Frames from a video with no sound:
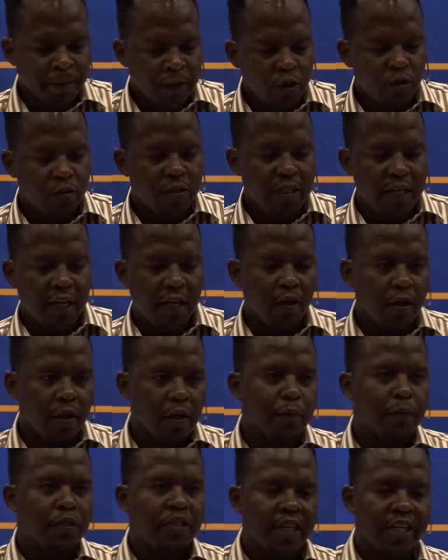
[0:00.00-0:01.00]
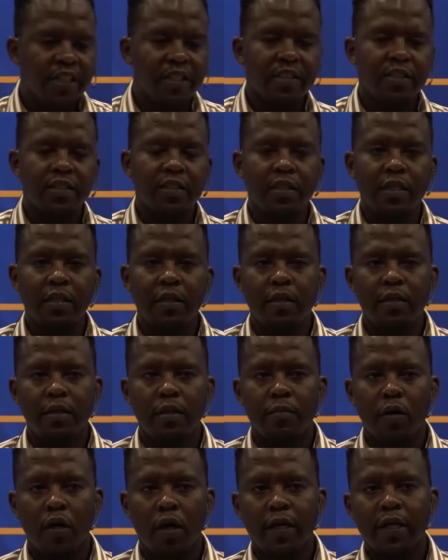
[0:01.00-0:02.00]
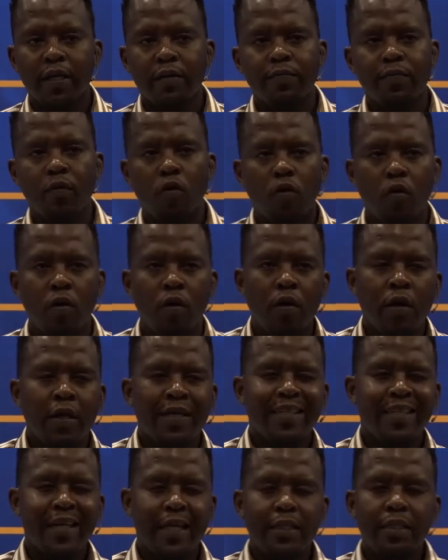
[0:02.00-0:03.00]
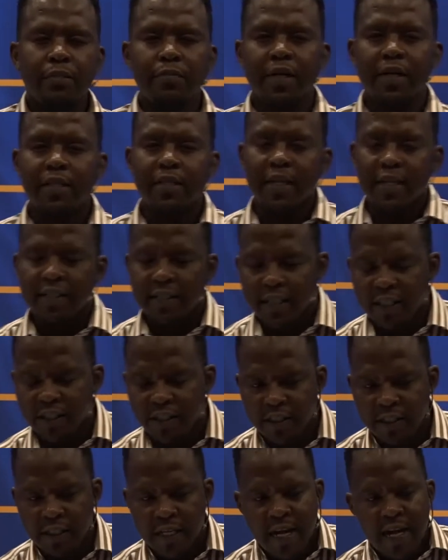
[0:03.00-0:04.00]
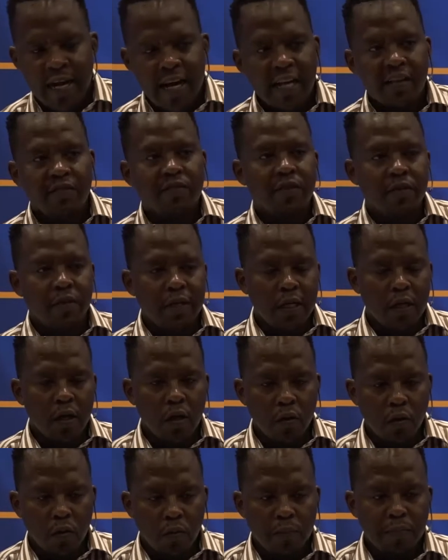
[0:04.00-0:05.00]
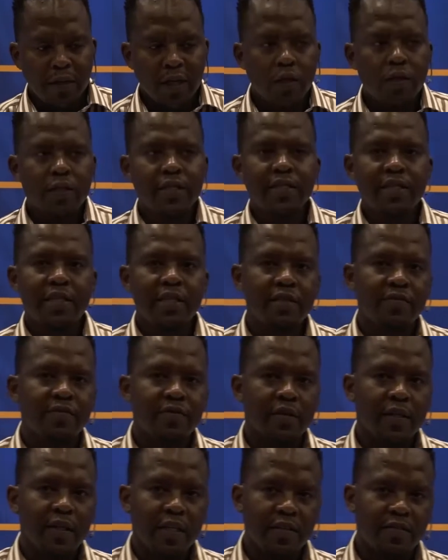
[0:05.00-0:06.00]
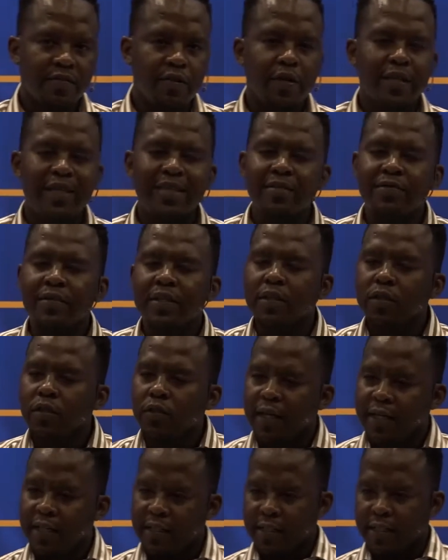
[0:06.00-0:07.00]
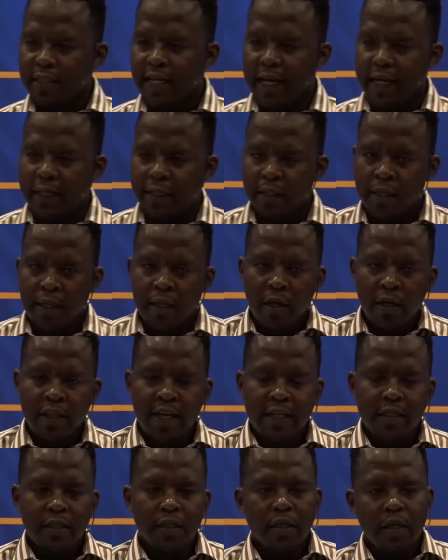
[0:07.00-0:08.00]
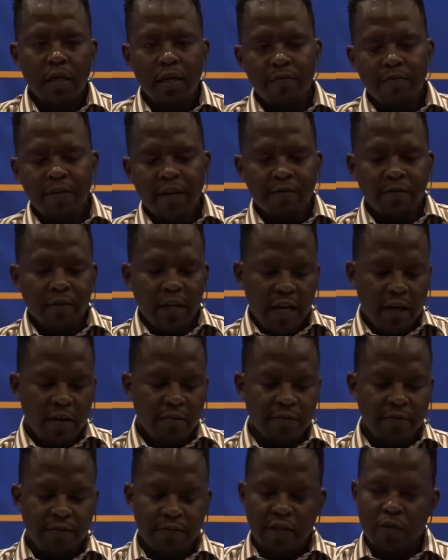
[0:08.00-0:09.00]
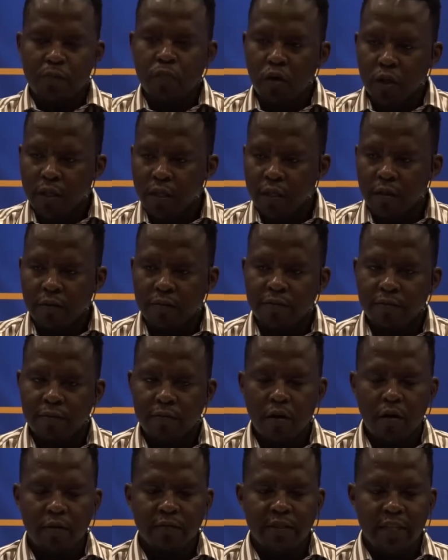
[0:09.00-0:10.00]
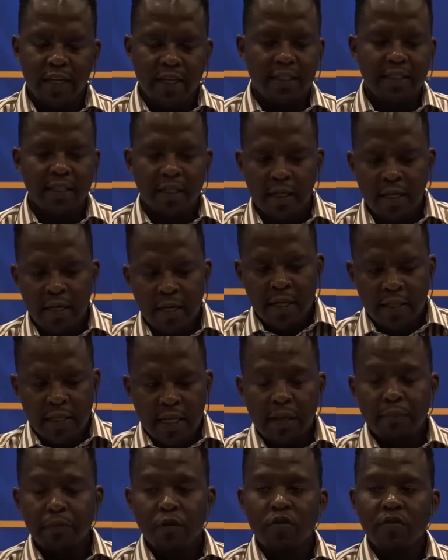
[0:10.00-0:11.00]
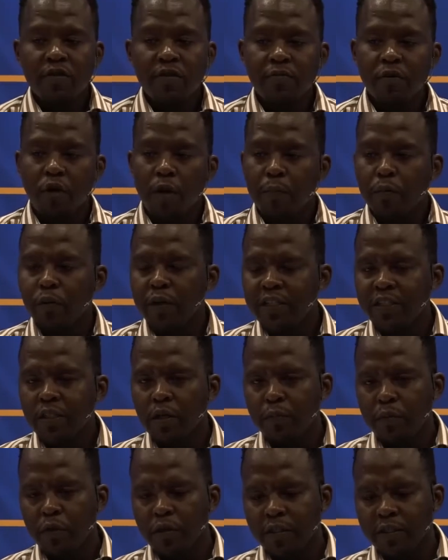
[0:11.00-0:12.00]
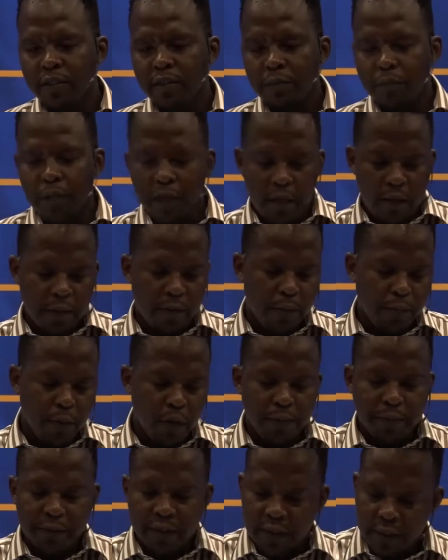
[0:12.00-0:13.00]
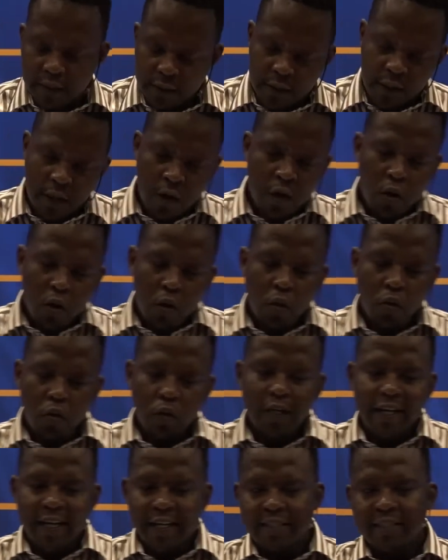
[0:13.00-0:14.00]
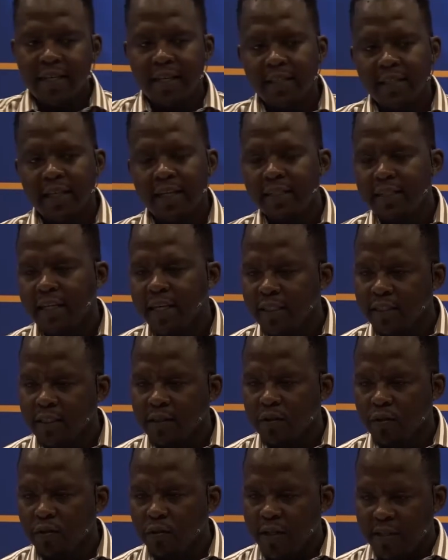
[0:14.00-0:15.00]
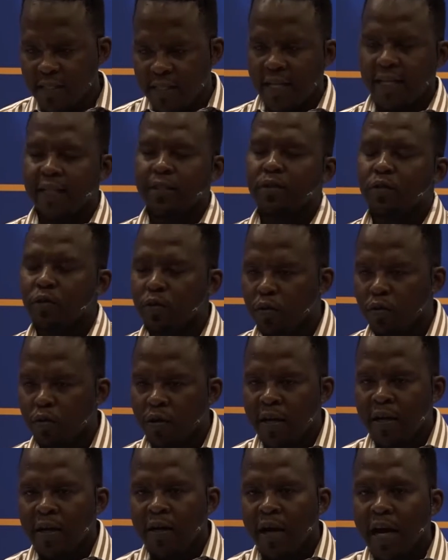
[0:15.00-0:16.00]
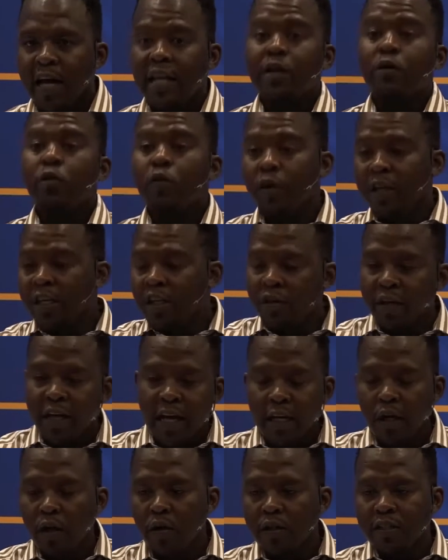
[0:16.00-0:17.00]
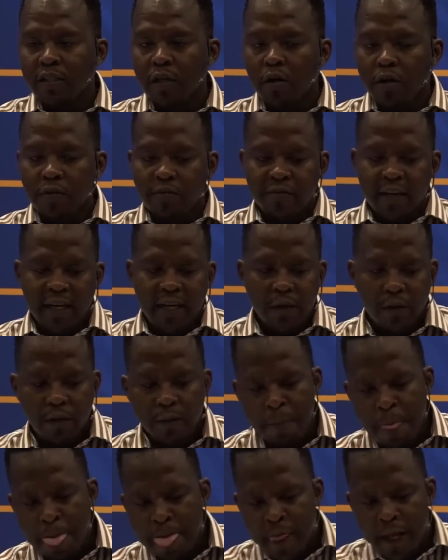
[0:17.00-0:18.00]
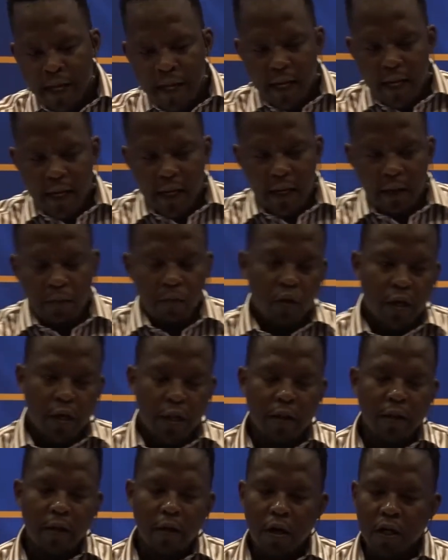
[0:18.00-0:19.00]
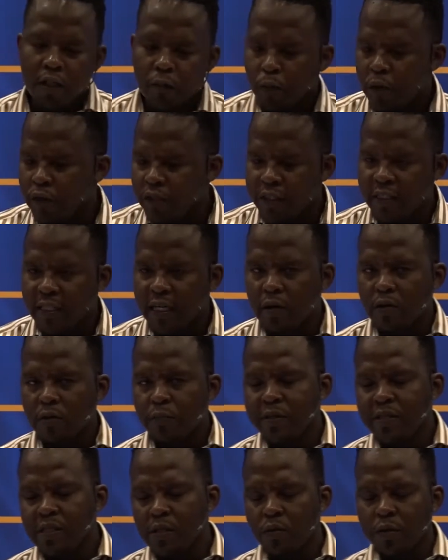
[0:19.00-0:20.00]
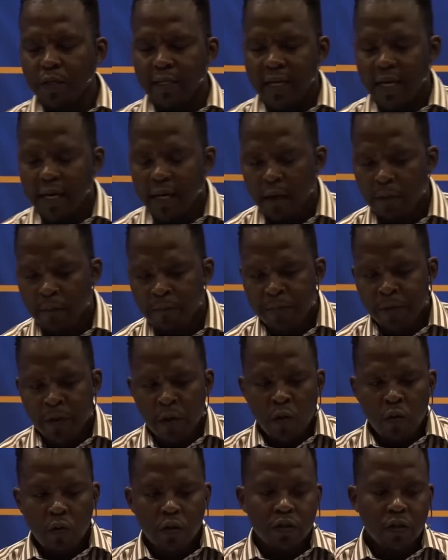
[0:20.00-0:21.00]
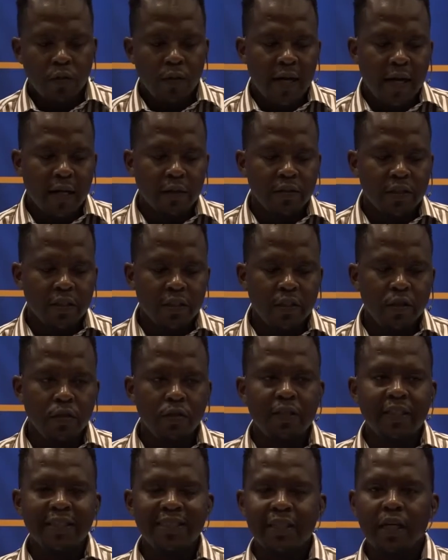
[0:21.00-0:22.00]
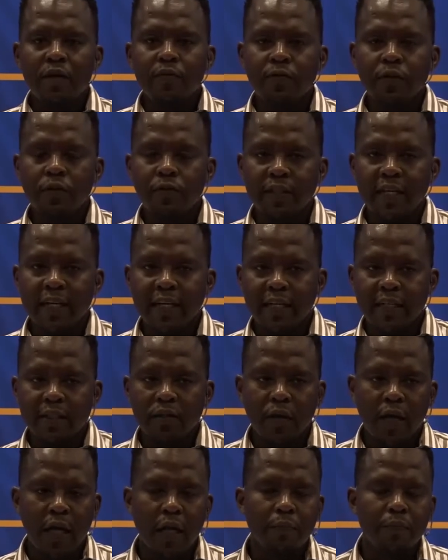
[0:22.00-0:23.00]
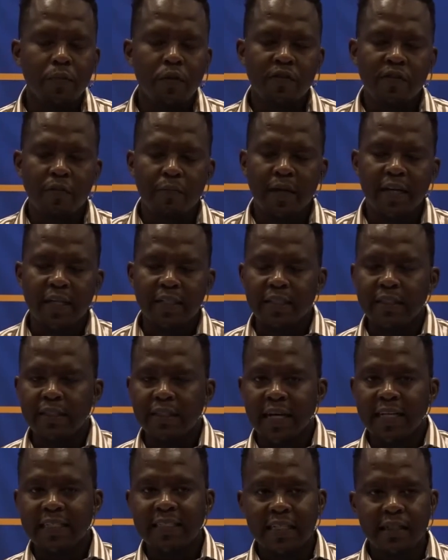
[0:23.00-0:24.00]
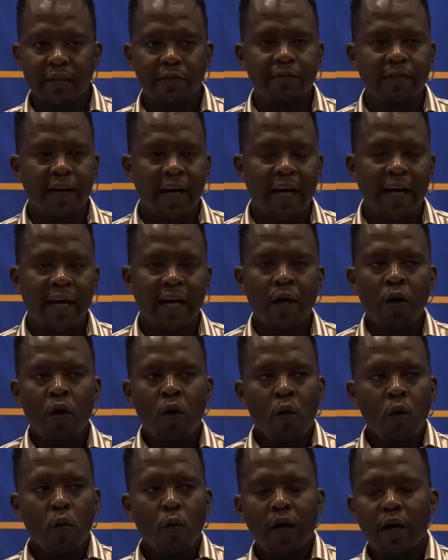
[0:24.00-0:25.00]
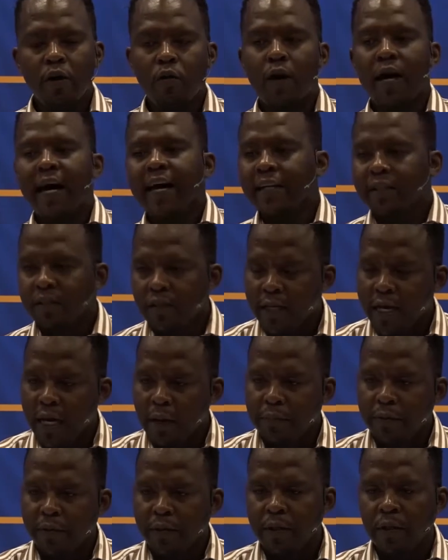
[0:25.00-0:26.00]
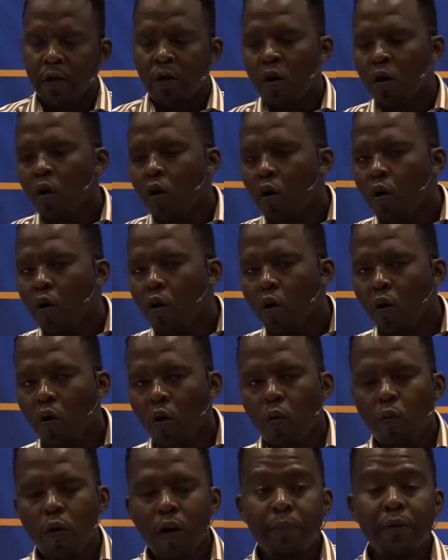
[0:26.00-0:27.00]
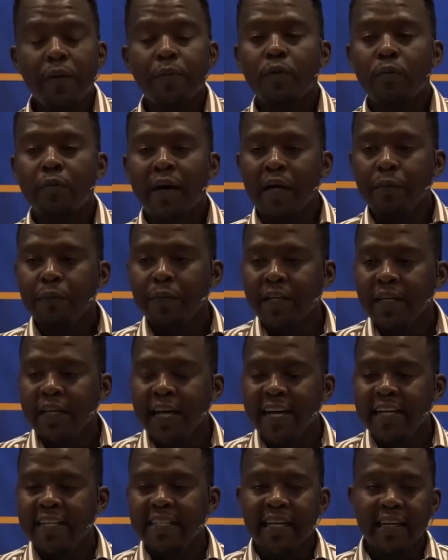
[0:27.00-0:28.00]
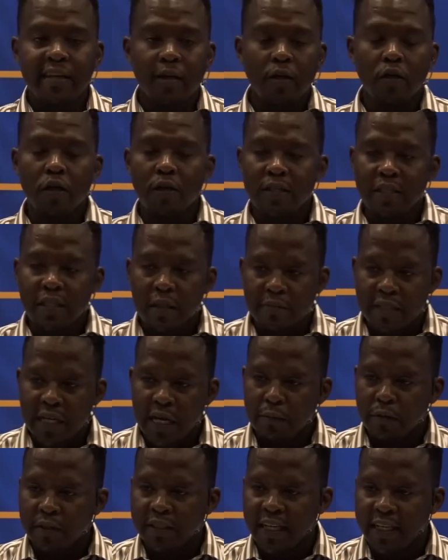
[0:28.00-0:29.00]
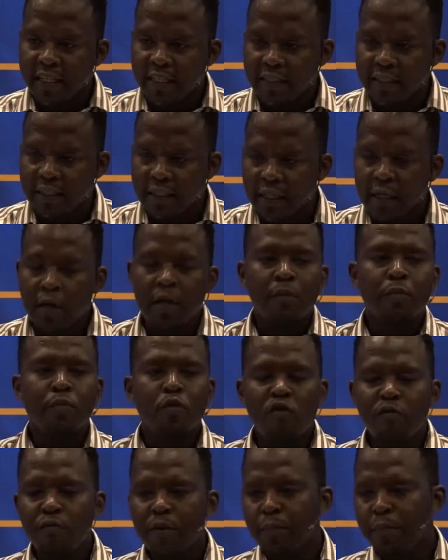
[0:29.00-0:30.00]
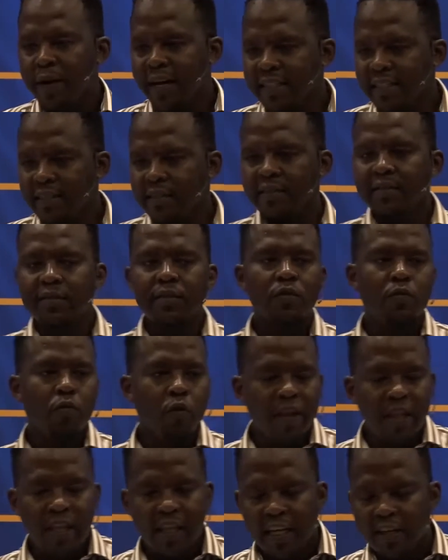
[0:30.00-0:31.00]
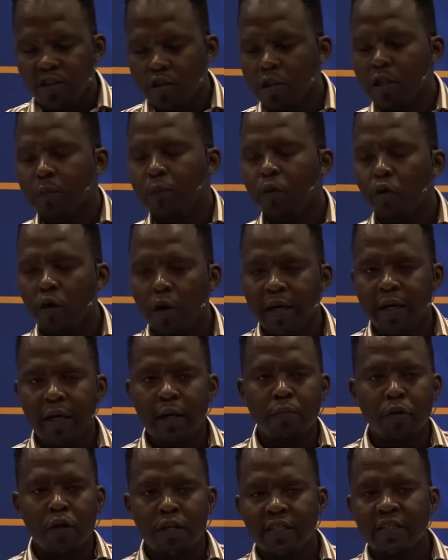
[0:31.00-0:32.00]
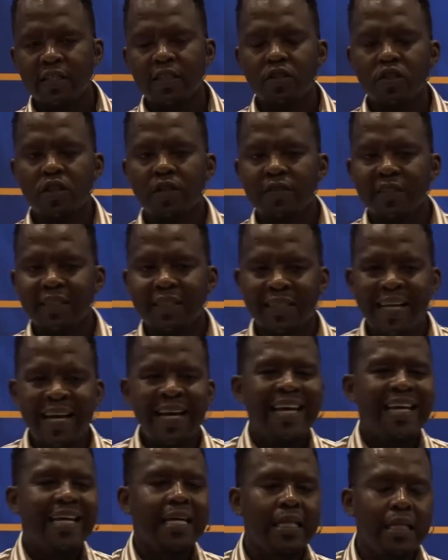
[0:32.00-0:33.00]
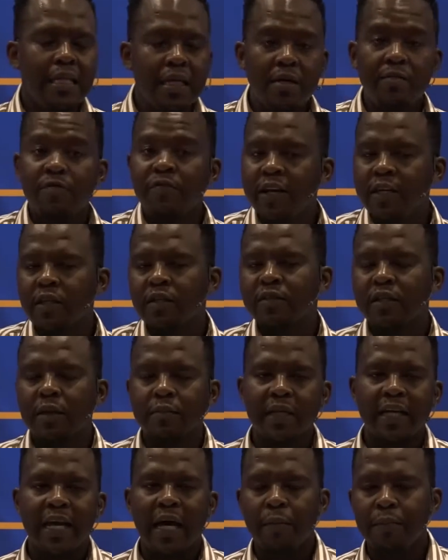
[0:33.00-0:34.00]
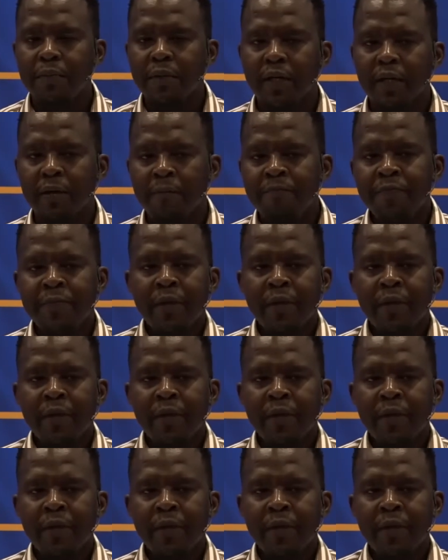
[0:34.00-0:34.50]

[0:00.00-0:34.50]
you'll see a lot of the projections in the market for data monetization as very low because it's very difficult to understand that if I have this pocket of data that I'm using for operational purposes, who can I take that data to and sell it to, and it unlocks a lot of value. One of the last projects that I was busy with now was around just using cell phone data to help municipalities identify where riots could happen or where people might be in danger and alerting them simultaneously. Movement patterns, whether they should deploy emergency services in the event of something happening.